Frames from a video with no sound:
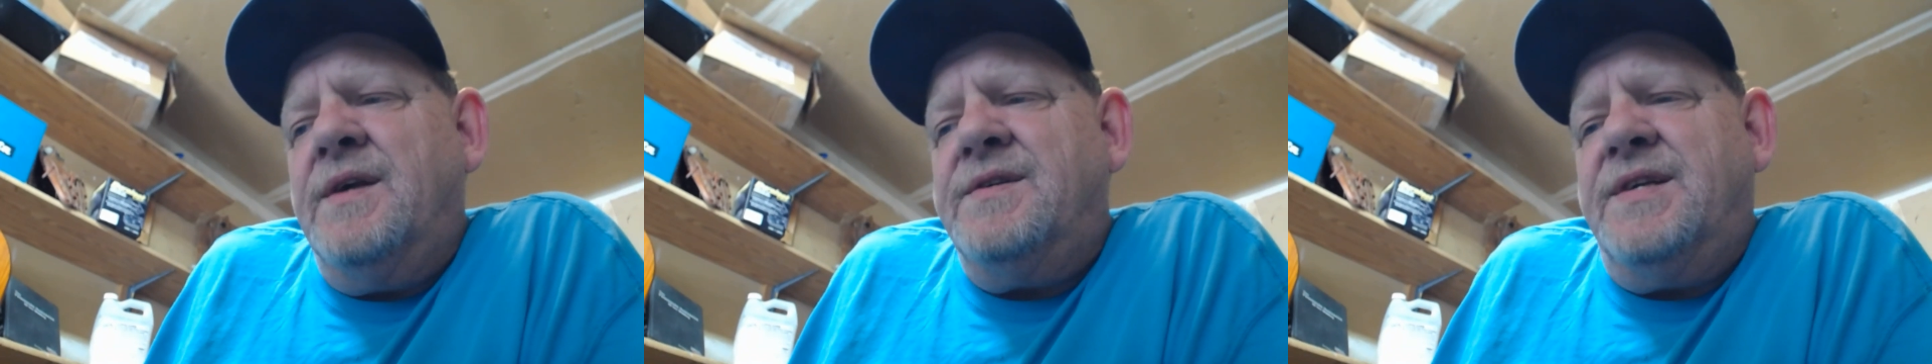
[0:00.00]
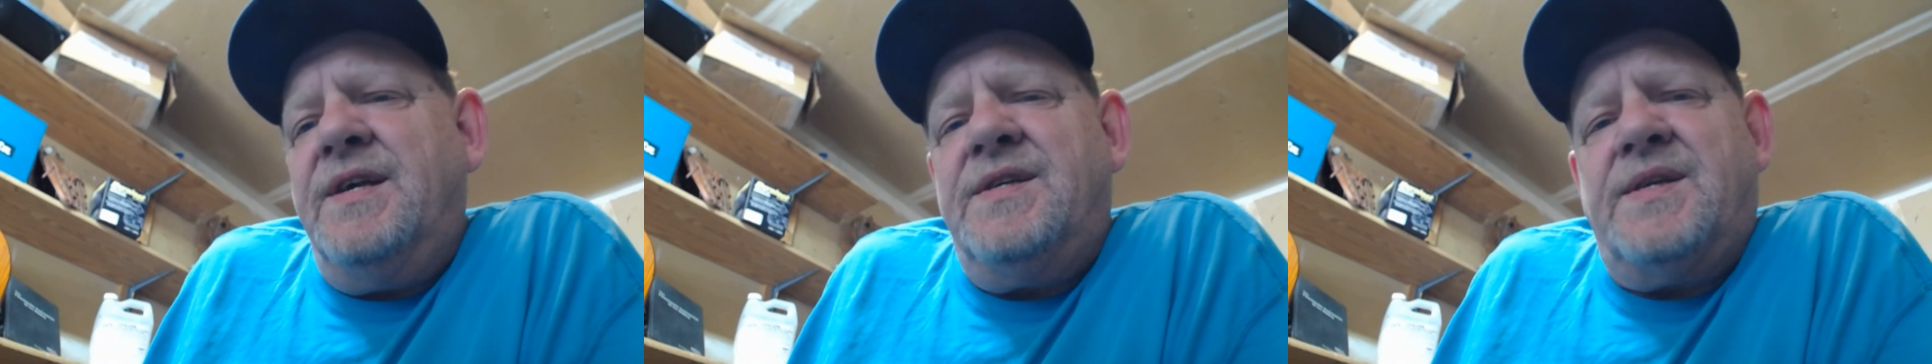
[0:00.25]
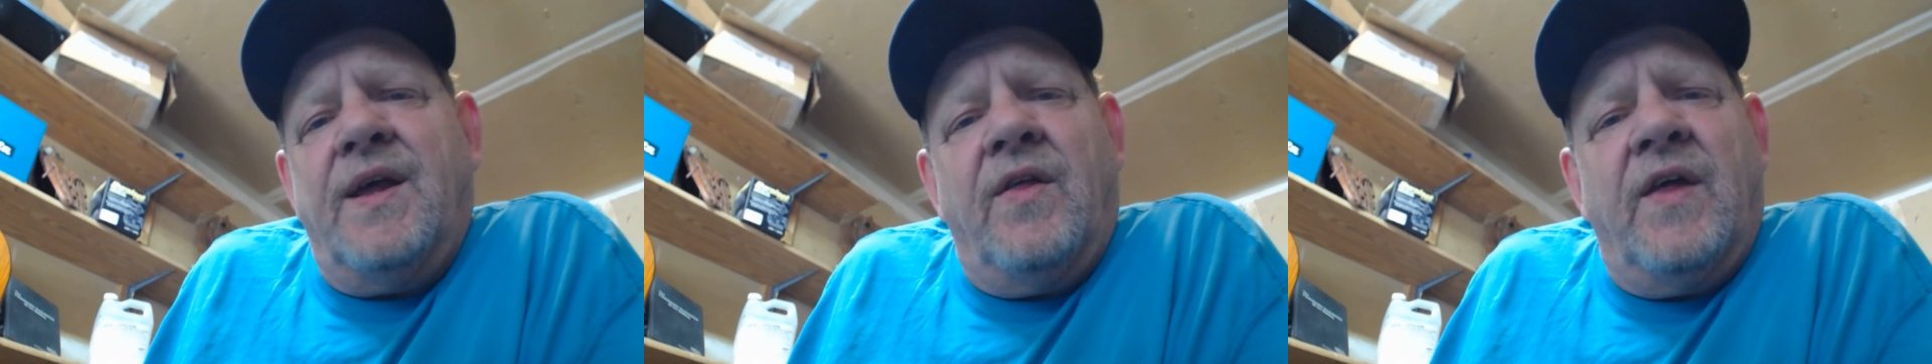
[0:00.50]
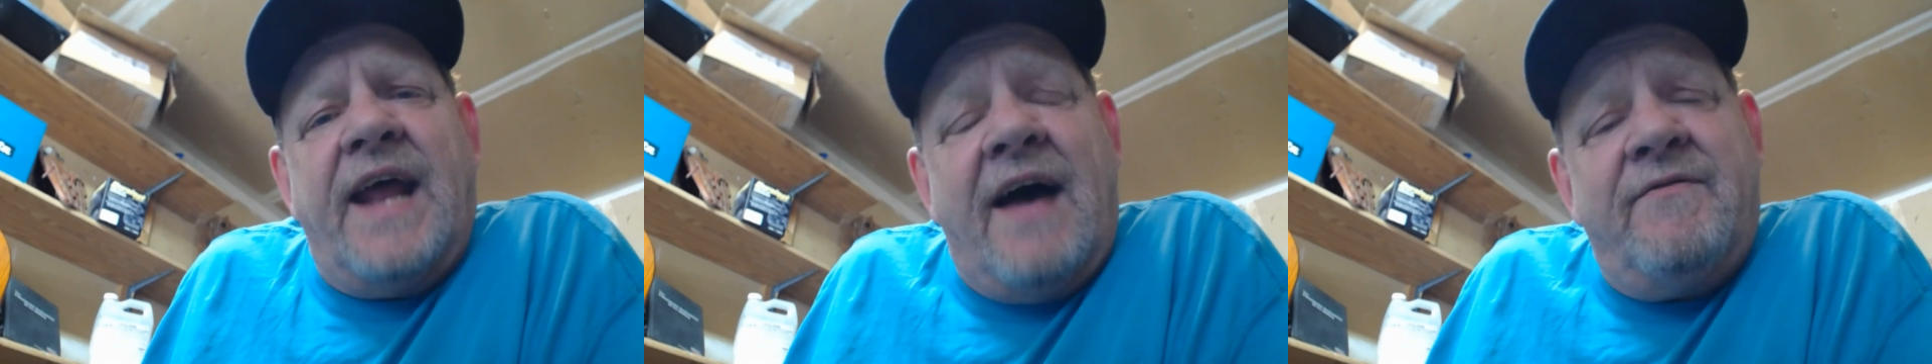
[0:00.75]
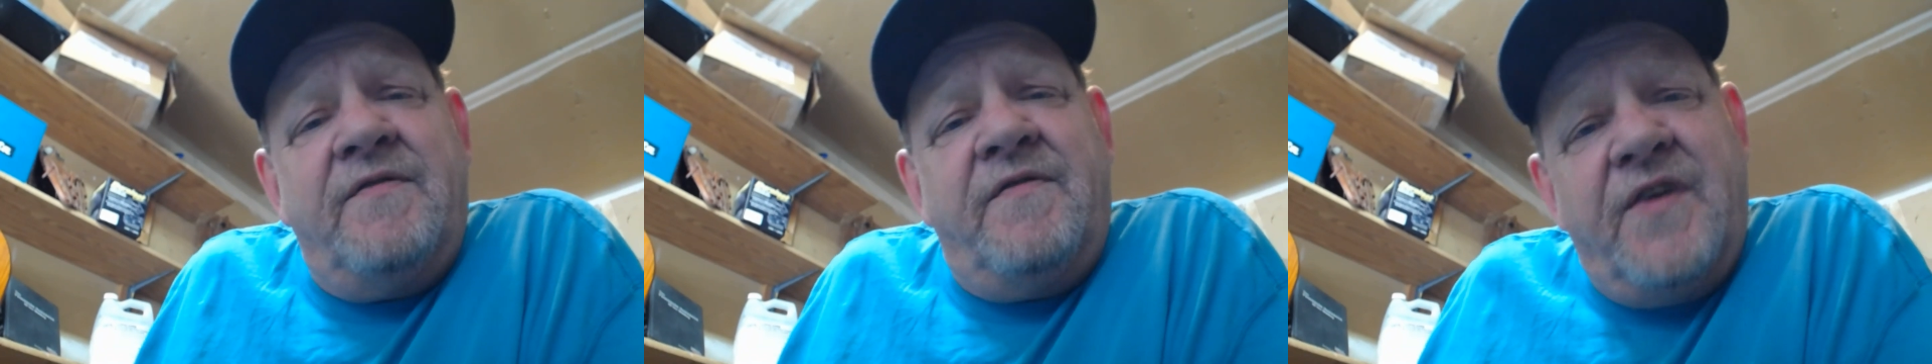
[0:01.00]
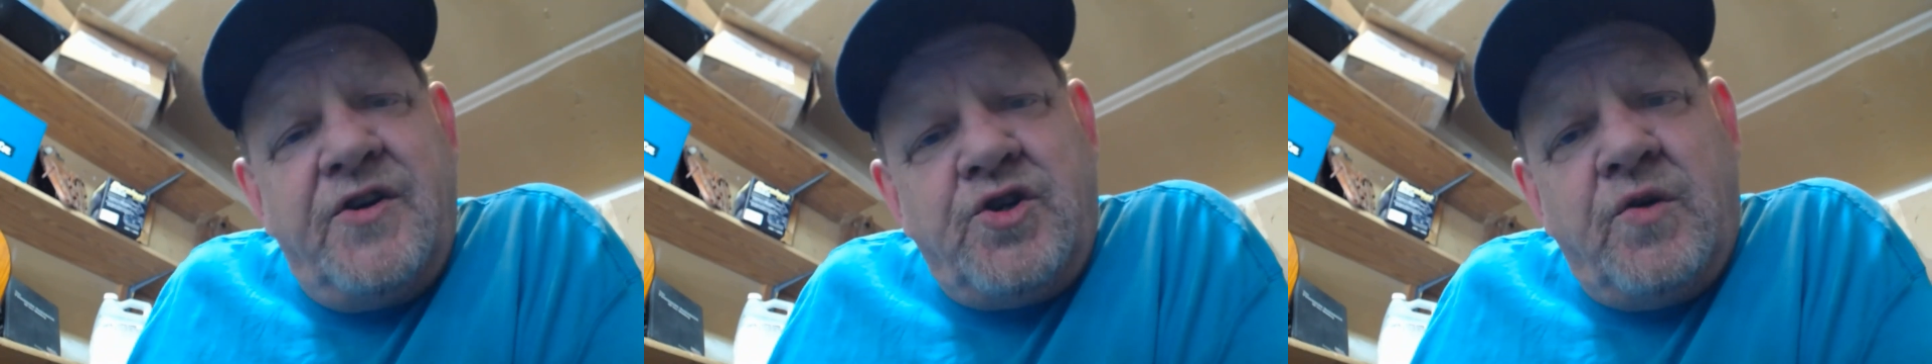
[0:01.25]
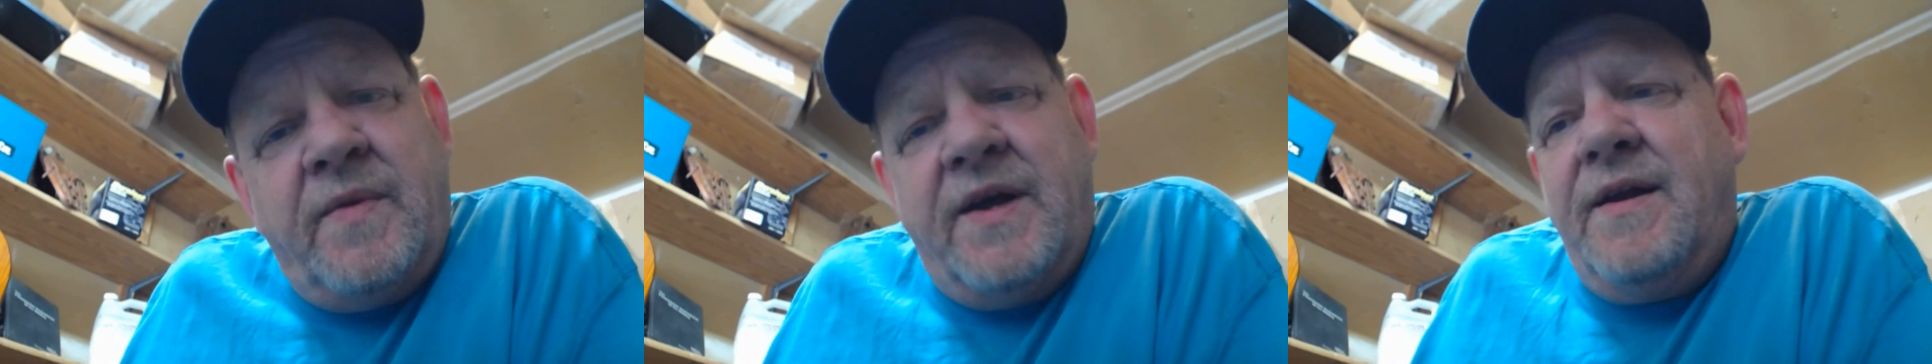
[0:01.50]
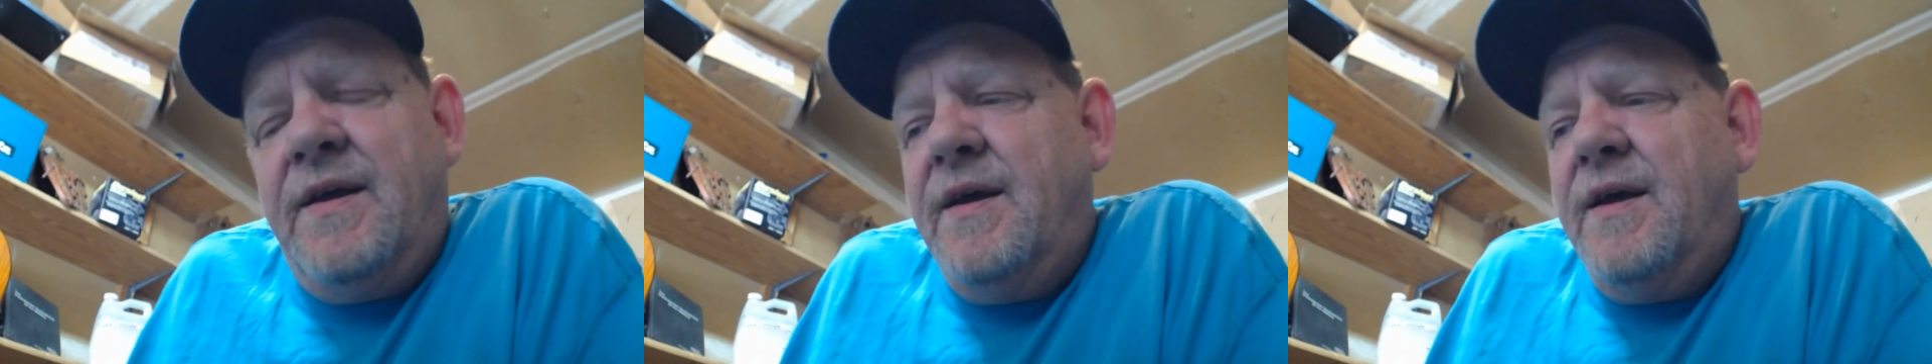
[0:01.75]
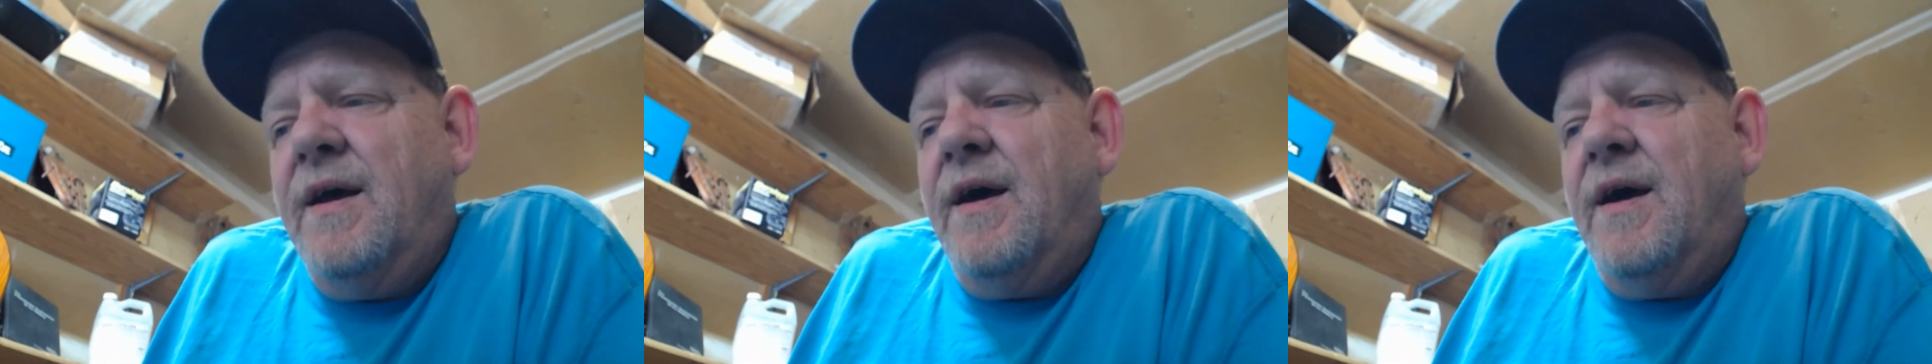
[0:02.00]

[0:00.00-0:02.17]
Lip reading: Is he still an avid fisherman?